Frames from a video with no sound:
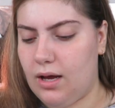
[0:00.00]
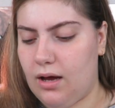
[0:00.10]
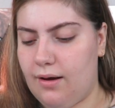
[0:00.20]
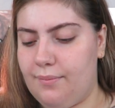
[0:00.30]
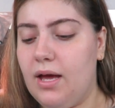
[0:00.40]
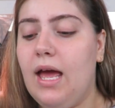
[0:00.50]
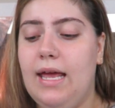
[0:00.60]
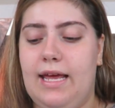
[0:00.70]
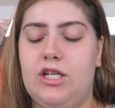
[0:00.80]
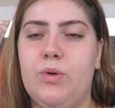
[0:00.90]
Yeah,
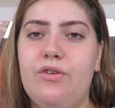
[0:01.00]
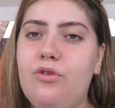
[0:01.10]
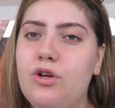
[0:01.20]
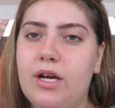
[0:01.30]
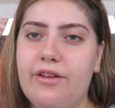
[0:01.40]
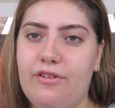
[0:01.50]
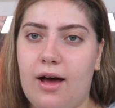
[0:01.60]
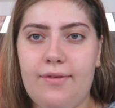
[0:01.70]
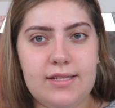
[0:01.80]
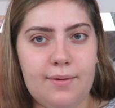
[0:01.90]
$24.95.
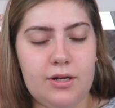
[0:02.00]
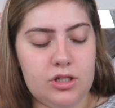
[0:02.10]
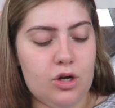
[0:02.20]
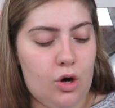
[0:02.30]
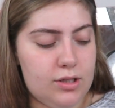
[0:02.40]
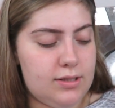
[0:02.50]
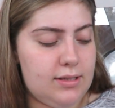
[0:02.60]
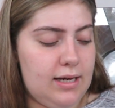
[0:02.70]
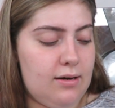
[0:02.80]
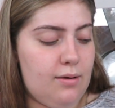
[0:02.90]
That's how much it
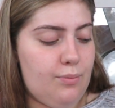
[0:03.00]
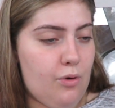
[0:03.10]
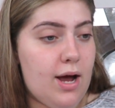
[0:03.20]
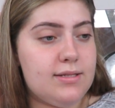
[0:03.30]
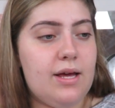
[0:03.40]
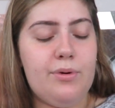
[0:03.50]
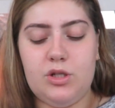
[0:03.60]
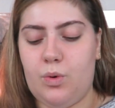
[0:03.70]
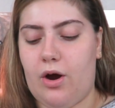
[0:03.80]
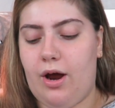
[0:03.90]
costs in Priceline,
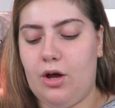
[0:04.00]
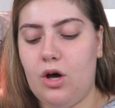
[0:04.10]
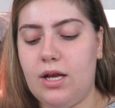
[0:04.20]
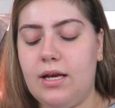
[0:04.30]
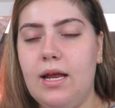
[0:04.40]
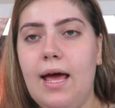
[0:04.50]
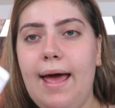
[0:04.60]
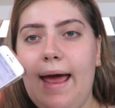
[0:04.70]
which is where I got it,